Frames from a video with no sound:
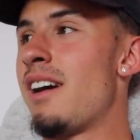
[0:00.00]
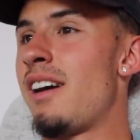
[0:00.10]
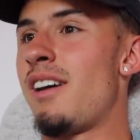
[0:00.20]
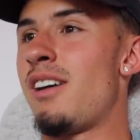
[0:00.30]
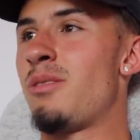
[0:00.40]

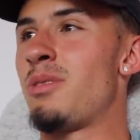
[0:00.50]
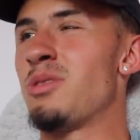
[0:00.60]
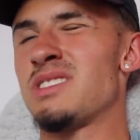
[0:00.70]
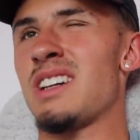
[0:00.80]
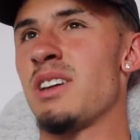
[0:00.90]

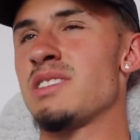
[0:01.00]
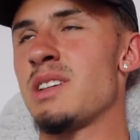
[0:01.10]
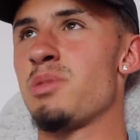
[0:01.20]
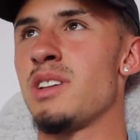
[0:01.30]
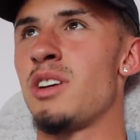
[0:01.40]
I
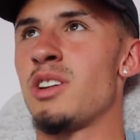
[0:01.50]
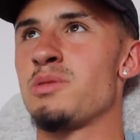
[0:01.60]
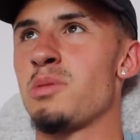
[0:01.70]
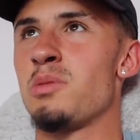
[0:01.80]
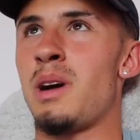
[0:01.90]
say pretty old,
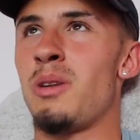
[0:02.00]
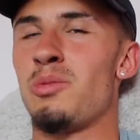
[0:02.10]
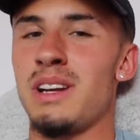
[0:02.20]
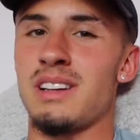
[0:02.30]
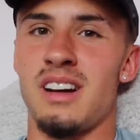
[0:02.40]
probably about a
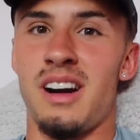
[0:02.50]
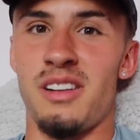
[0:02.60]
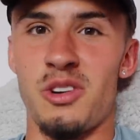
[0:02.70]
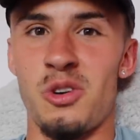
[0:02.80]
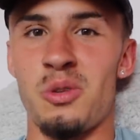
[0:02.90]
week and a
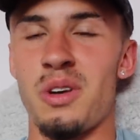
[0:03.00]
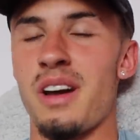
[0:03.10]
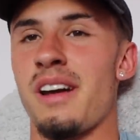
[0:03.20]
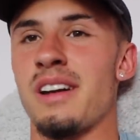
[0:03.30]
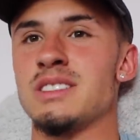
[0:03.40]
half old,
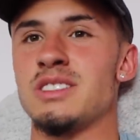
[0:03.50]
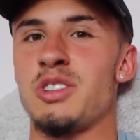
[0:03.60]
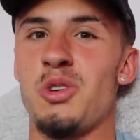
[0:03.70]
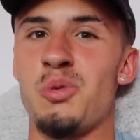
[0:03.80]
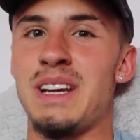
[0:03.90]

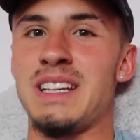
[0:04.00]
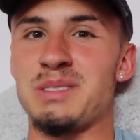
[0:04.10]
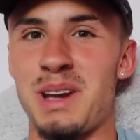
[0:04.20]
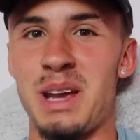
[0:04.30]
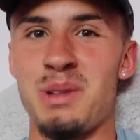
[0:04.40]
2
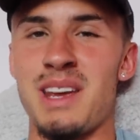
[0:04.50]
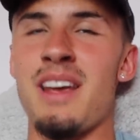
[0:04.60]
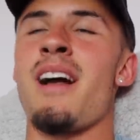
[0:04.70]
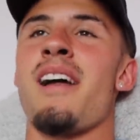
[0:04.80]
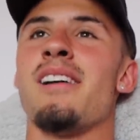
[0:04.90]
weeks maybe.